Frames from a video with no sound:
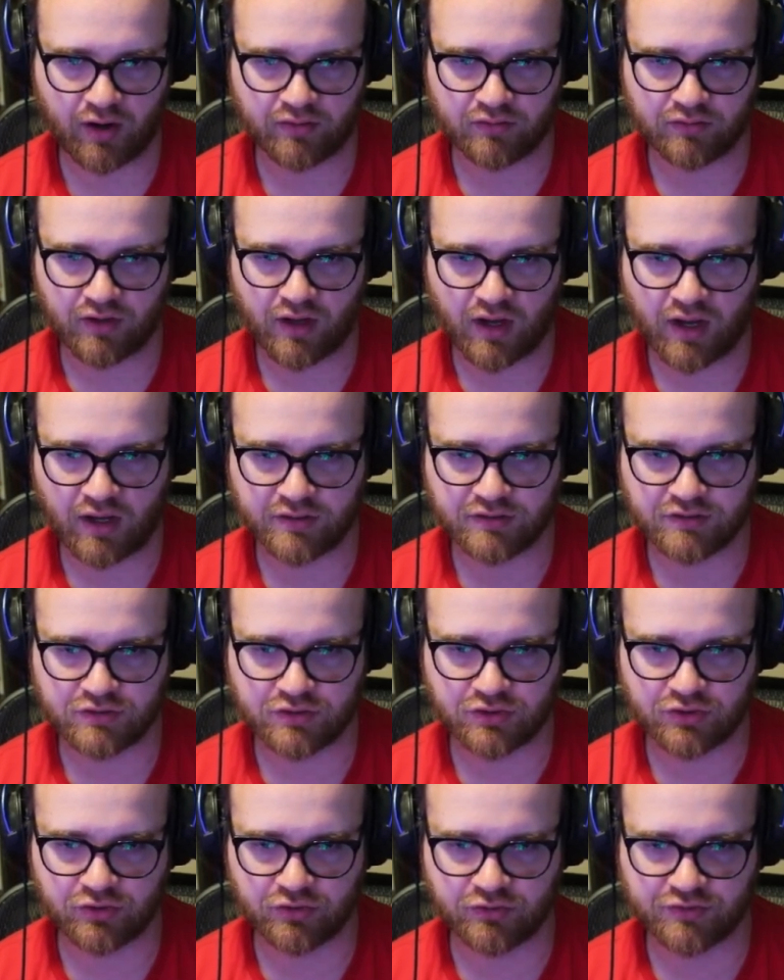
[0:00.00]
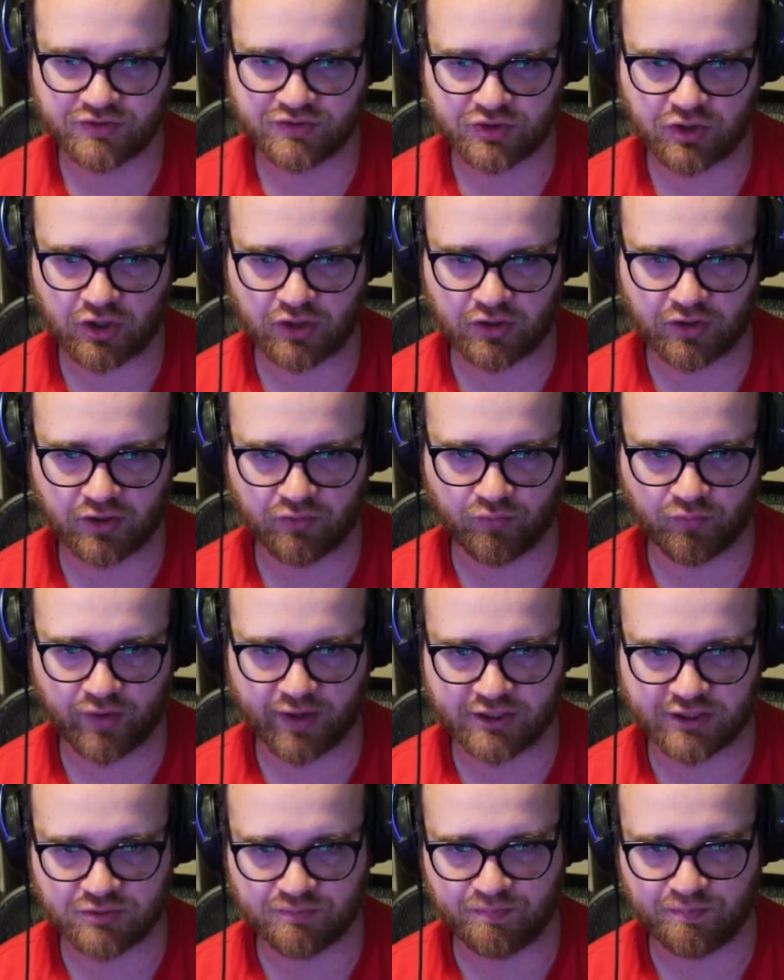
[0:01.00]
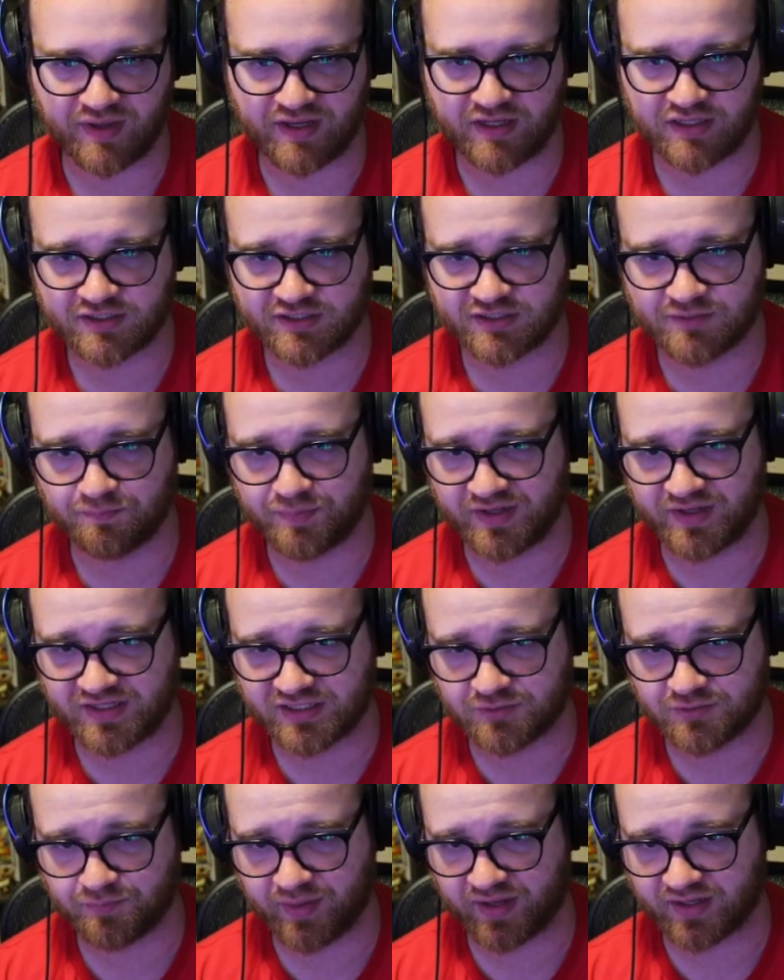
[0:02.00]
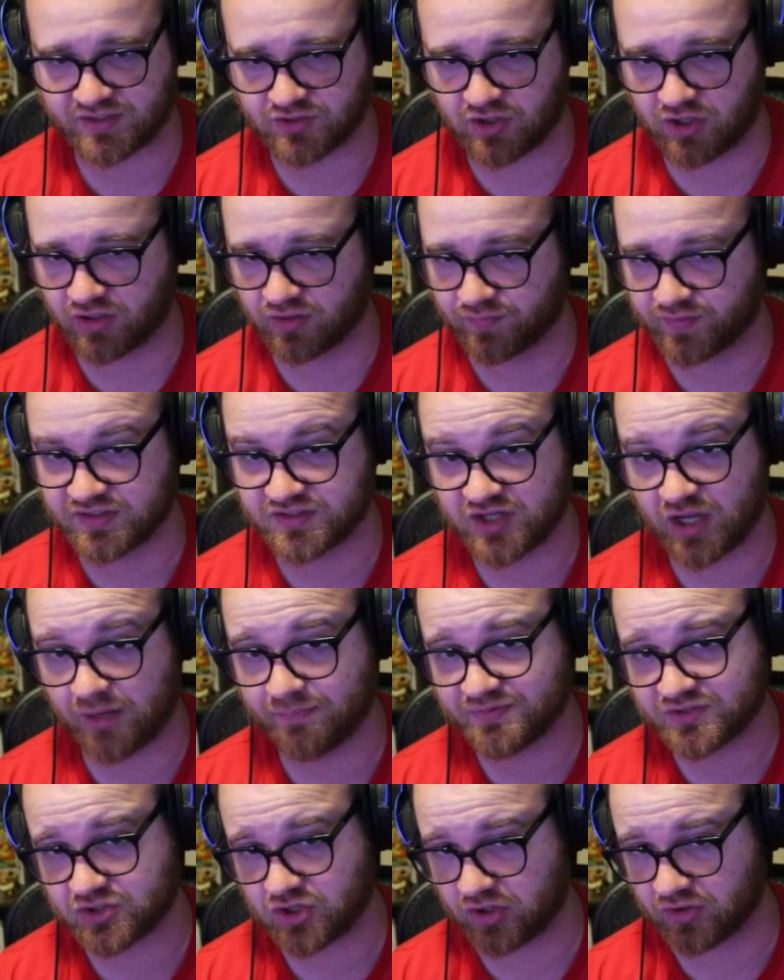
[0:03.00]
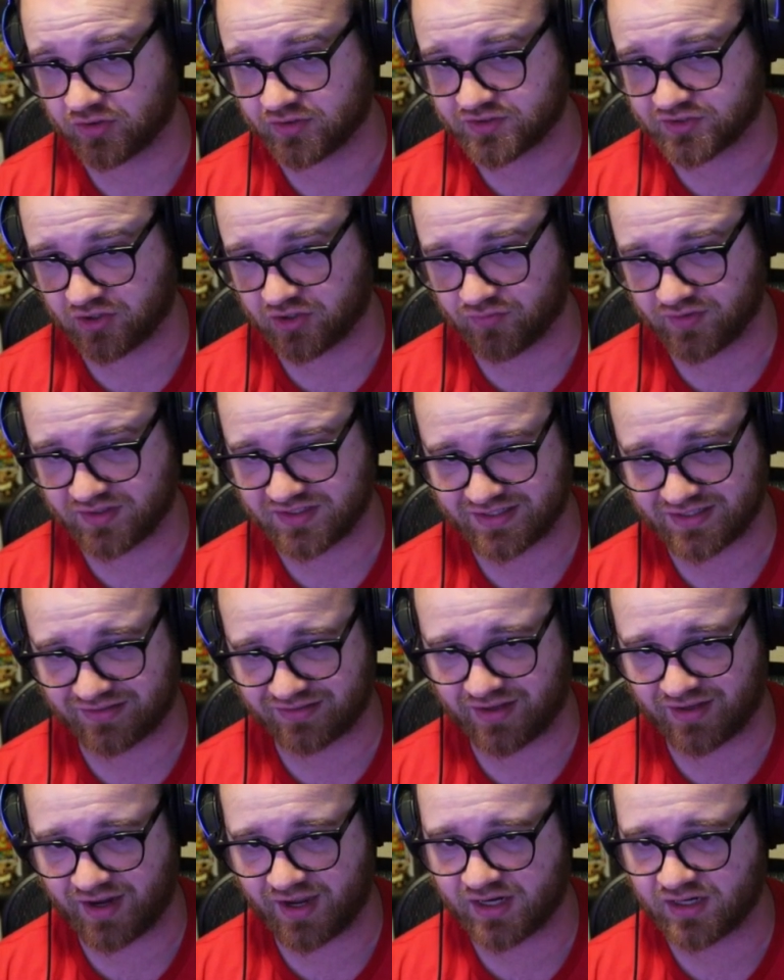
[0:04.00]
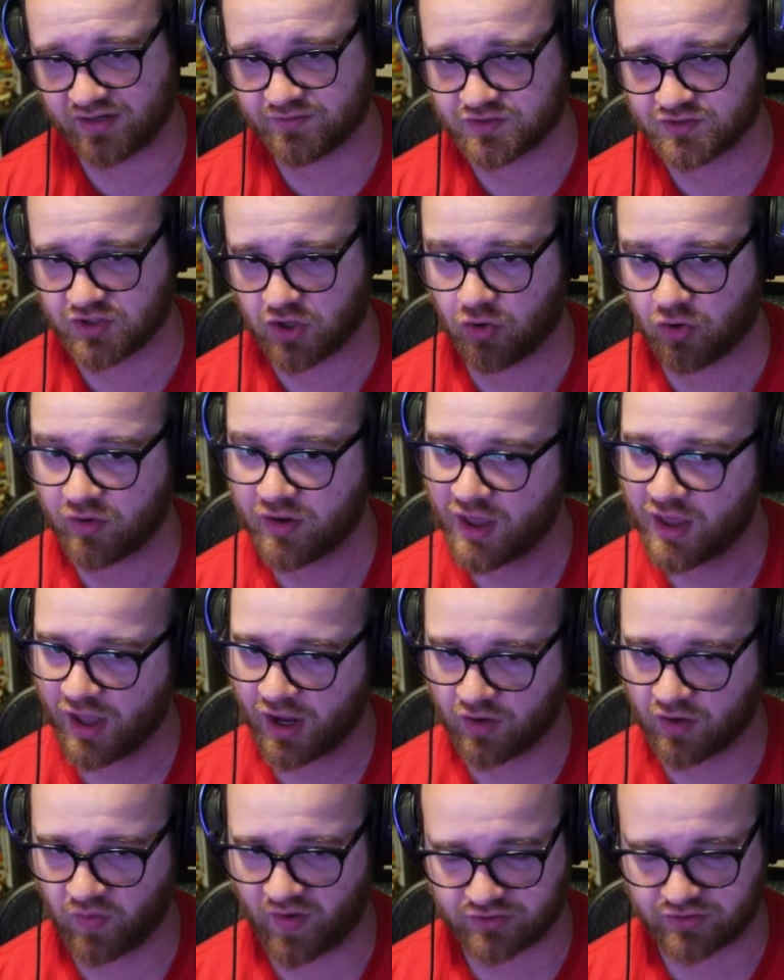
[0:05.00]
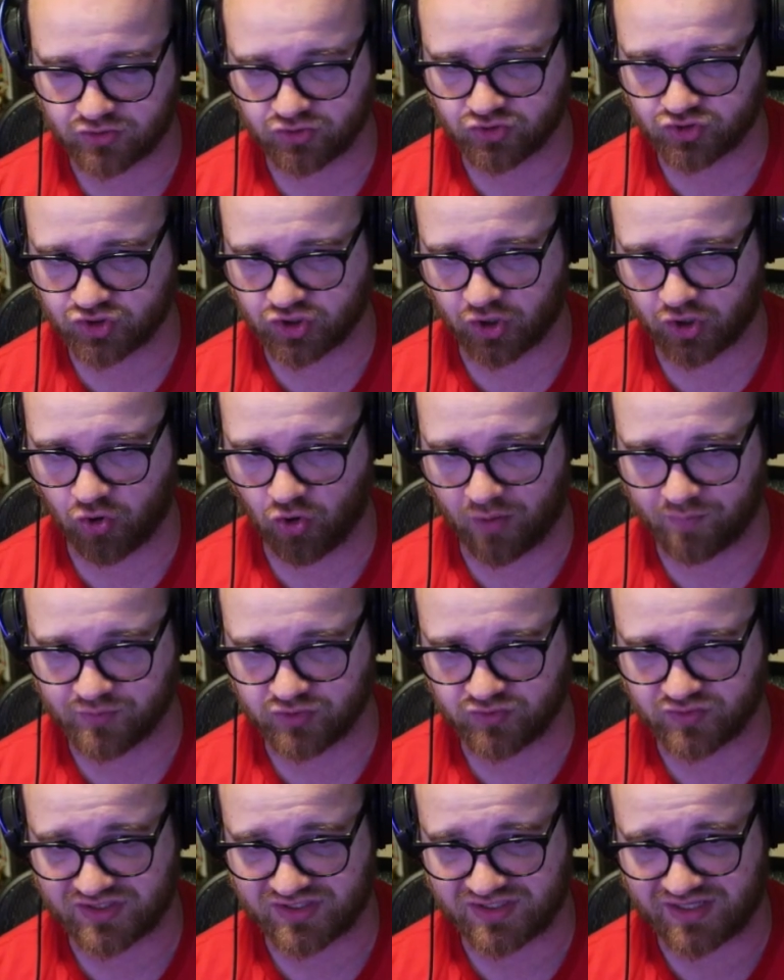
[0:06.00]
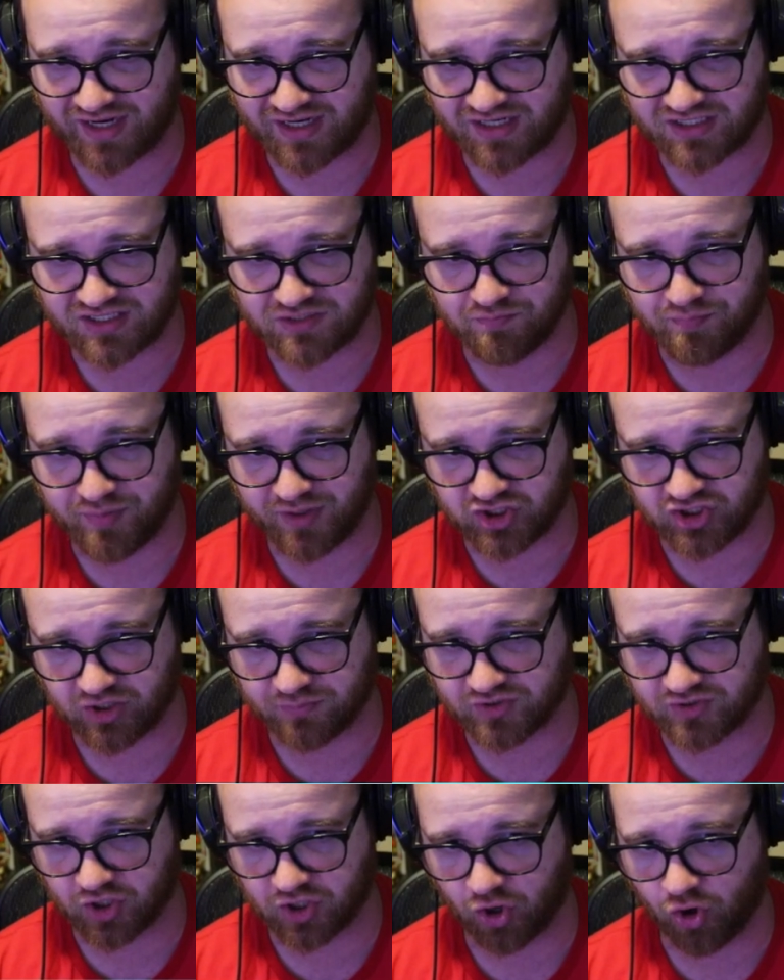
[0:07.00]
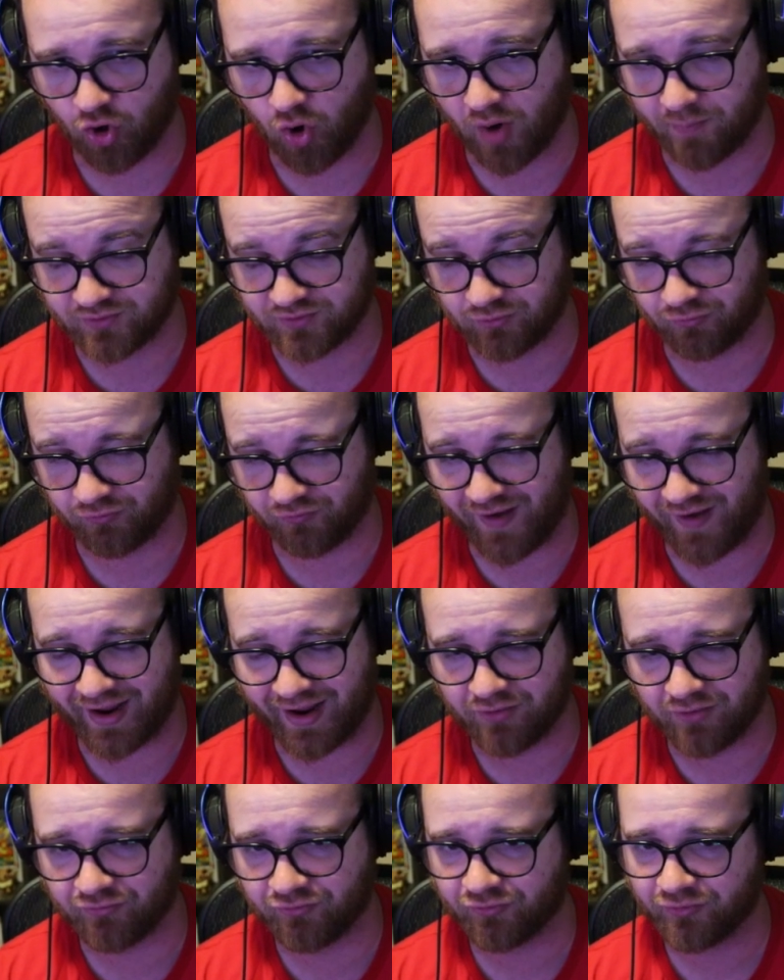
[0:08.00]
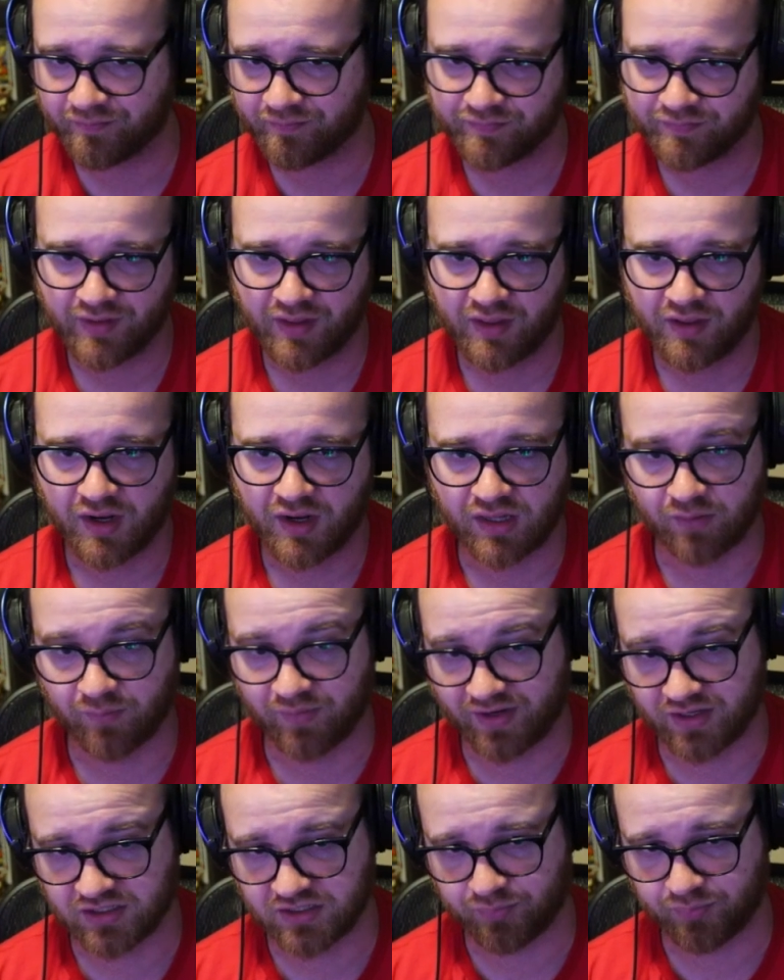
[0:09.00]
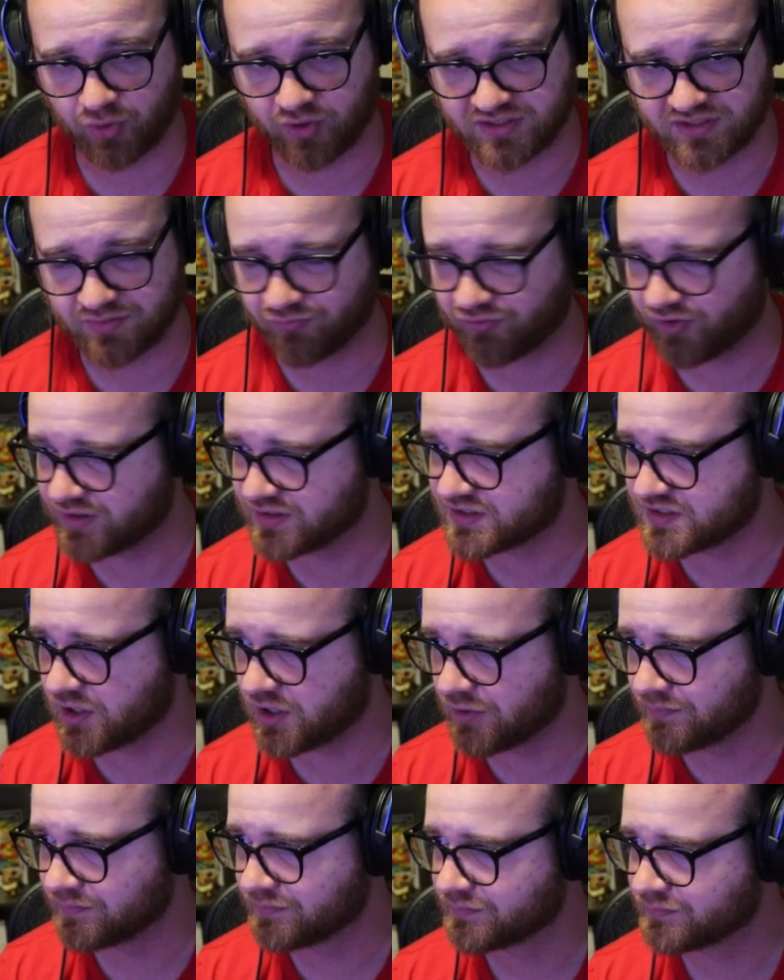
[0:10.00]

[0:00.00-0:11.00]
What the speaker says: Yondu, Scarlet Witch, Beast. Beast picks all of these up. Scarlet's going to reset the negative zone. Collector's going to go up to 6. Bishop's going to go up to 5. And then we can deploy some friends here.